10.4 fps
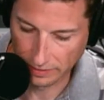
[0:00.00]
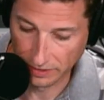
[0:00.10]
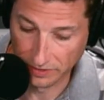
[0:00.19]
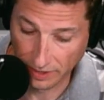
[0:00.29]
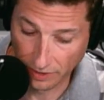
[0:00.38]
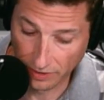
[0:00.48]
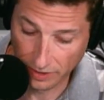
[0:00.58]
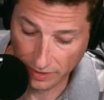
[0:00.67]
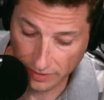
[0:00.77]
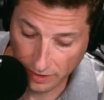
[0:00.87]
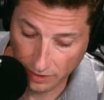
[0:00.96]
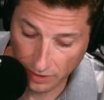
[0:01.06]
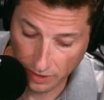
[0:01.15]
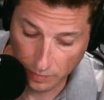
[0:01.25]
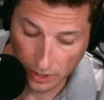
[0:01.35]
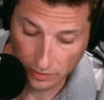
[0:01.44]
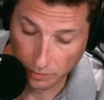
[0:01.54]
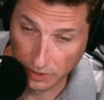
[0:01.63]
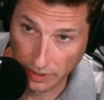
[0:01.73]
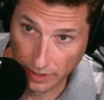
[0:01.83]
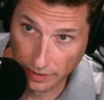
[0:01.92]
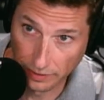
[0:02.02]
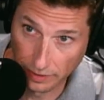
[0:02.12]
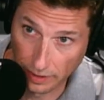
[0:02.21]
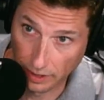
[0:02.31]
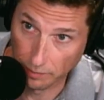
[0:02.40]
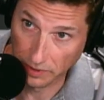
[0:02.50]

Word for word: I can tell that it's already about to begin uh,